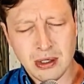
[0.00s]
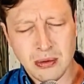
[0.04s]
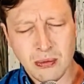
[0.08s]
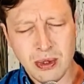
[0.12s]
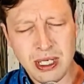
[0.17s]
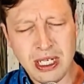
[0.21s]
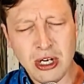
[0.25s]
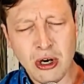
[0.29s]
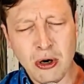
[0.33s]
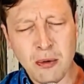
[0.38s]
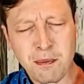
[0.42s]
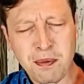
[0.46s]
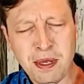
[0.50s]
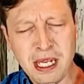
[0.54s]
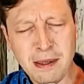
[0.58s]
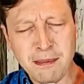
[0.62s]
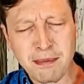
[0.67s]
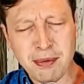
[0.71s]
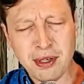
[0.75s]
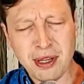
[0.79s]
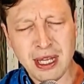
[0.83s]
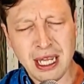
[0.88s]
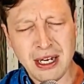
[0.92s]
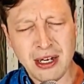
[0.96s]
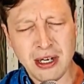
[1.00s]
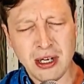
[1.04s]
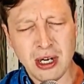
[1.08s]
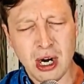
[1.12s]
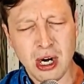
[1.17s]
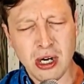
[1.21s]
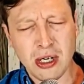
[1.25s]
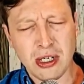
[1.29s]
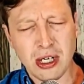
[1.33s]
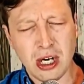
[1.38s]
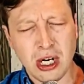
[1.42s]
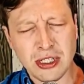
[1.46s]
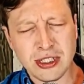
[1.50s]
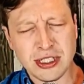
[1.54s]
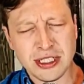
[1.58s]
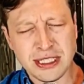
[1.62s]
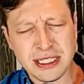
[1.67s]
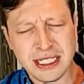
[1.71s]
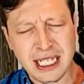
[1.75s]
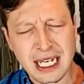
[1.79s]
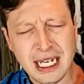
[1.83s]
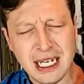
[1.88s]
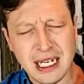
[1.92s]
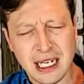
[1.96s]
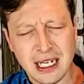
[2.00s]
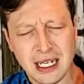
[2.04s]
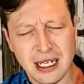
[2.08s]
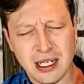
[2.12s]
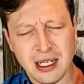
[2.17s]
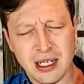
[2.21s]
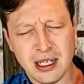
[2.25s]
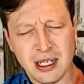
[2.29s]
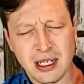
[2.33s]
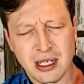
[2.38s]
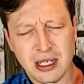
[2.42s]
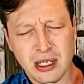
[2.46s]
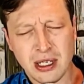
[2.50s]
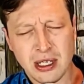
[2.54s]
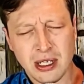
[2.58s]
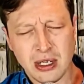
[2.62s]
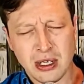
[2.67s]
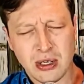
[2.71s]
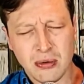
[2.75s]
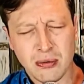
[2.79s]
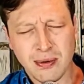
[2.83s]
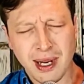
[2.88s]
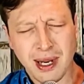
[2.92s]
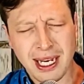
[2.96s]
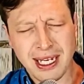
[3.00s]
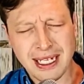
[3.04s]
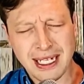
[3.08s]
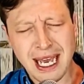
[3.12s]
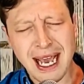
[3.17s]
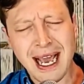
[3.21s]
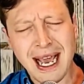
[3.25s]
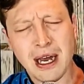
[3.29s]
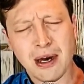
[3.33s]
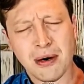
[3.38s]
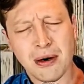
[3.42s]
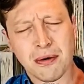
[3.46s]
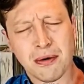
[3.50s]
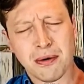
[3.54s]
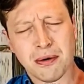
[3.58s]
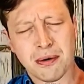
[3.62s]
We know people that are sick right now.